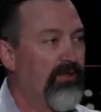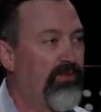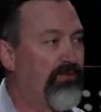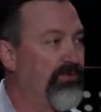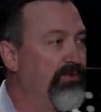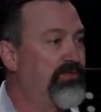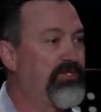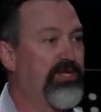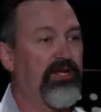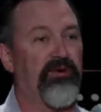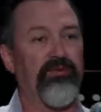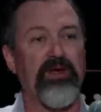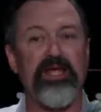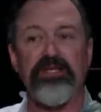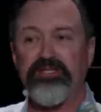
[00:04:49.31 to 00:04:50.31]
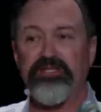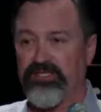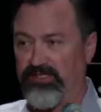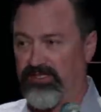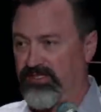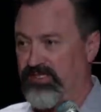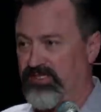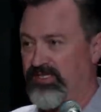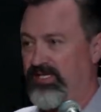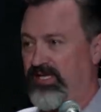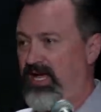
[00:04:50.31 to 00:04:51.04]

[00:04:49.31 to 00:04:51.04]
through generations,